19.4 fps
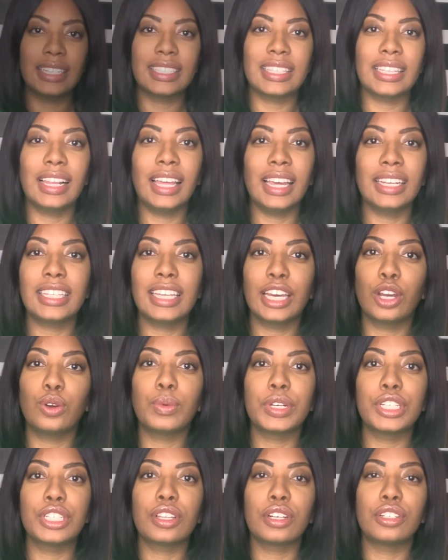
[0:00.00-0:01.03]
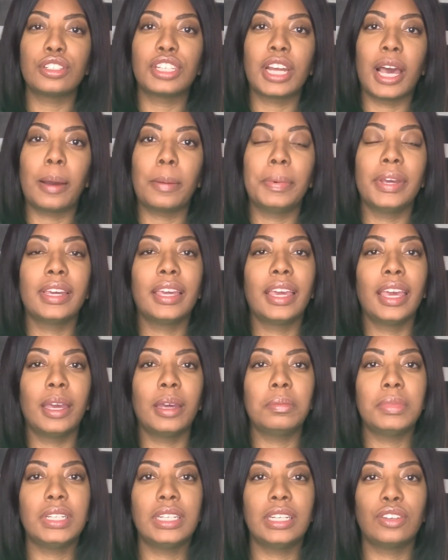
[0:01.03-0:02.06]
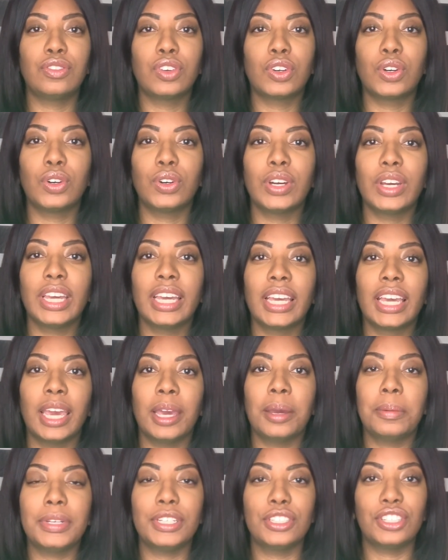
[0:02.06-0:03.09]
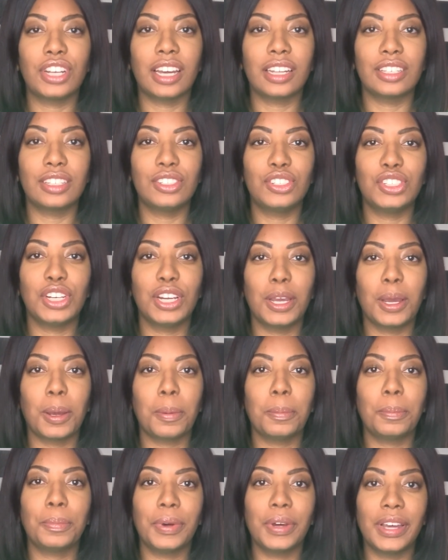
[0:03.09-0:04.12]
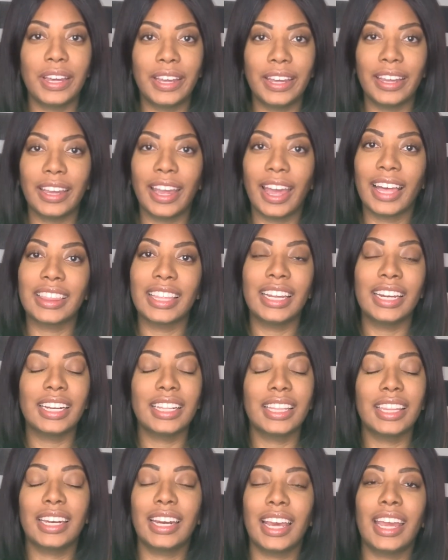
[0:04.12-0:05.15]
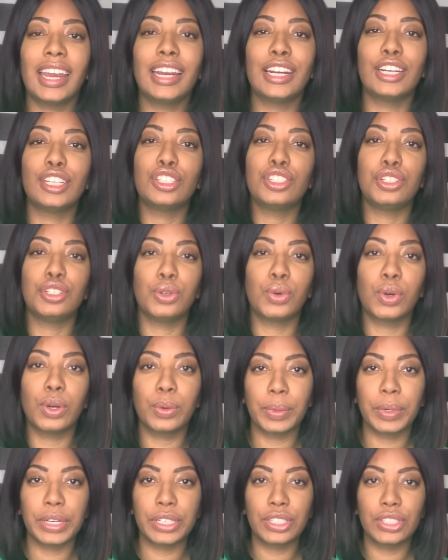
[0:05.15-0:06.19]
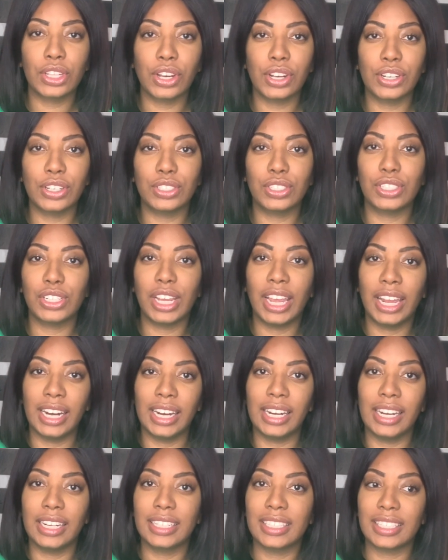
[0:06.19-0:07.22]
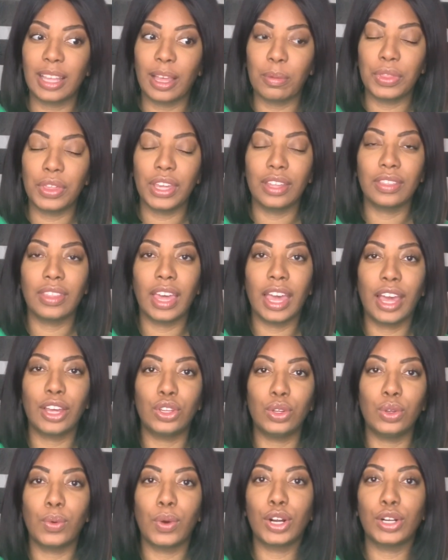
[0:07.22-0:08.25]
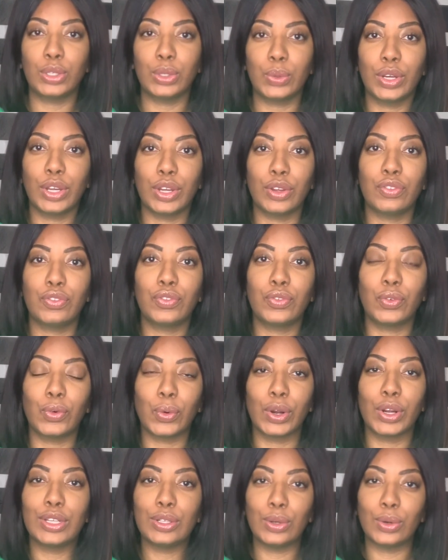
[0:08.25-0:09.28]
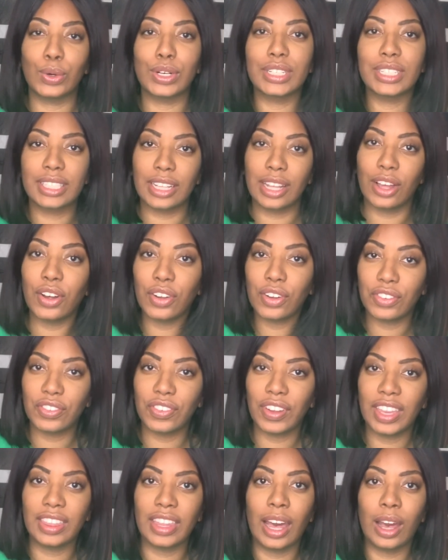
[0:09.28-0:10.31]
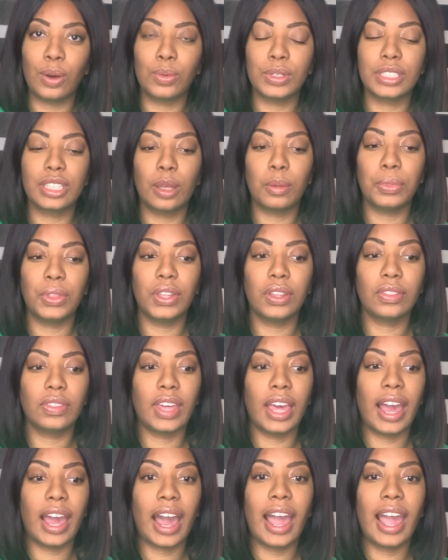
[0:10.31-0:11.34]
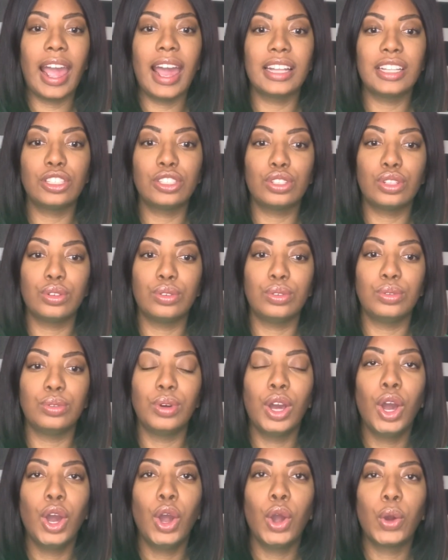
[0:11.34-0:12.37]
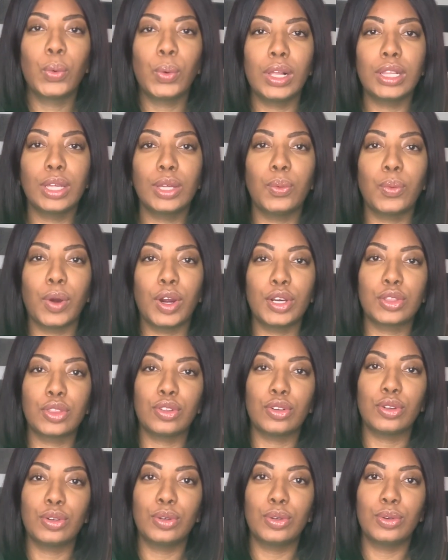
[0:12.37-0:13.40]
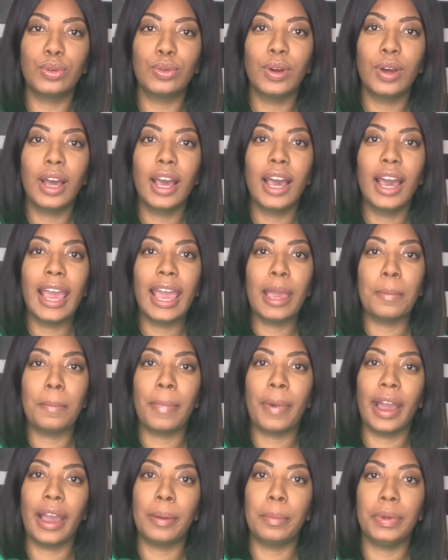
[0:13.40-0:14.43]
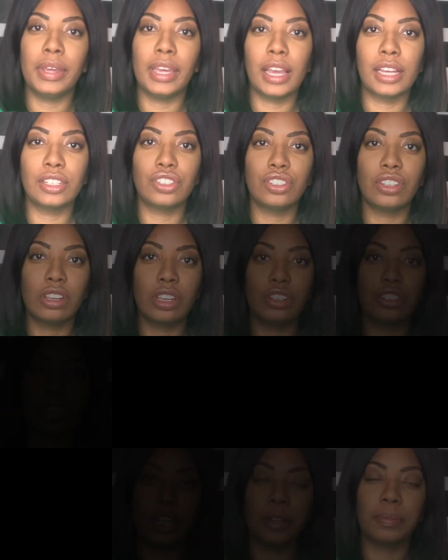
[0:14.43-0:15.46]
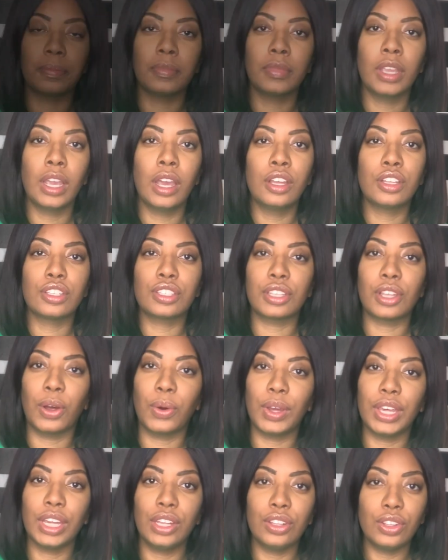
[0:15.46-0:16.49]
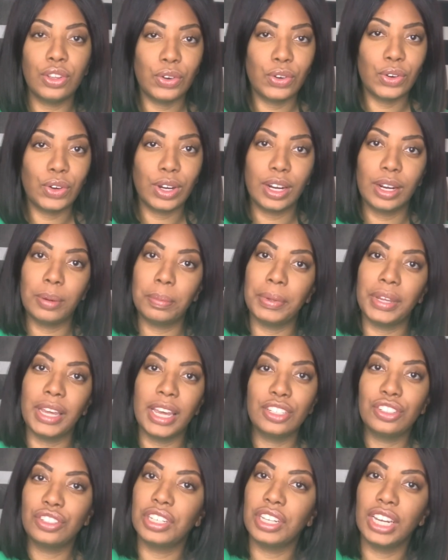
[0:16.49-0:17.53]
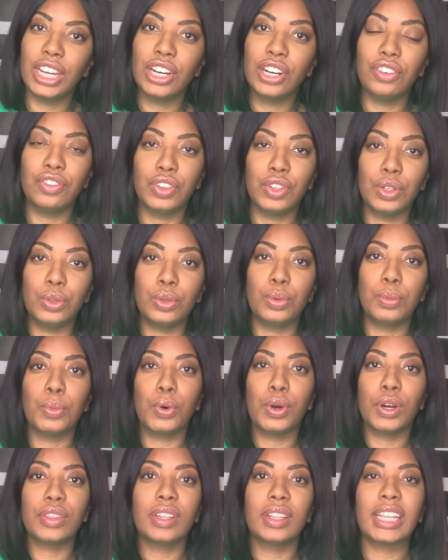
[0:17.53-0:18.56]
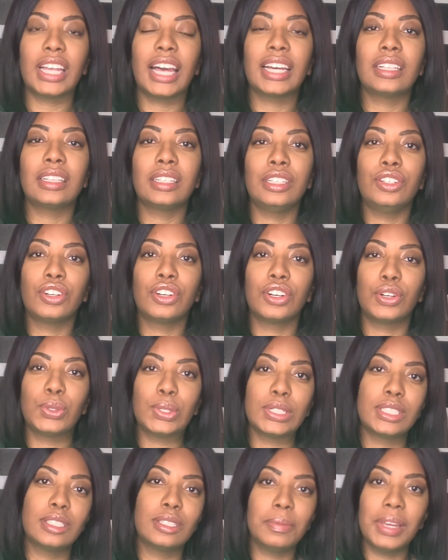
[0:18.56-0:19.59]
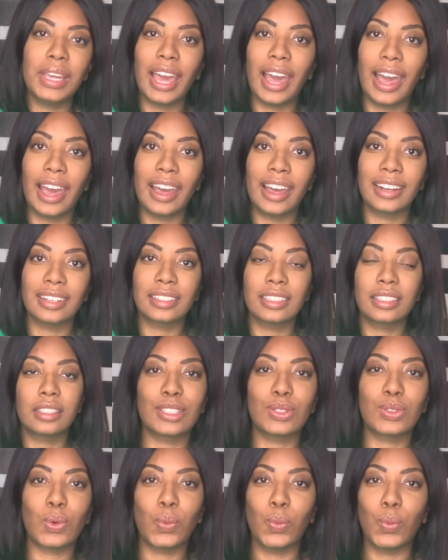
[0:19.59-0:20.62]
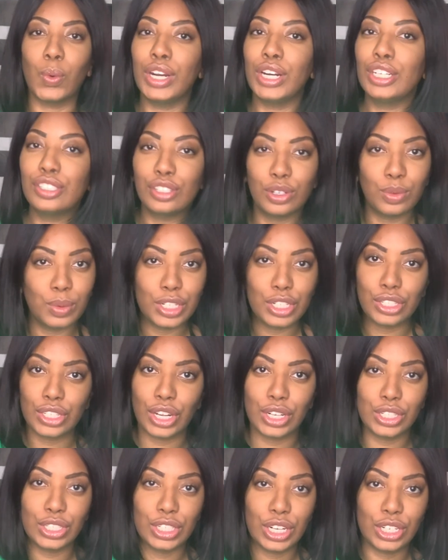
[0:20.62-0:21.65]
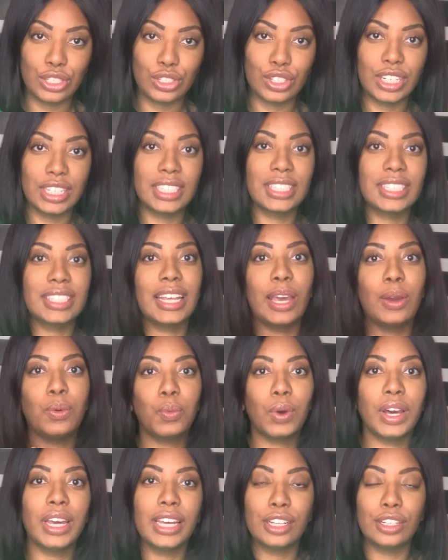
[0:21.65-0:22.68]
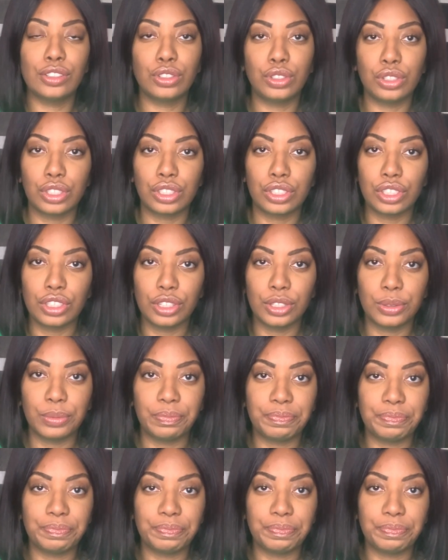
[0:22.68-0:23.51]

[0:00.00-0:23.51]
Selecting a research topic can be difficult, it can be challenging, but at the end of the day, it is your research and it is something that you are doing for yourself. And that was something that I had to really work through in my PhD journey. So in your PhD interview, more than likely you're going to be asked, what is your research interest and what interests you?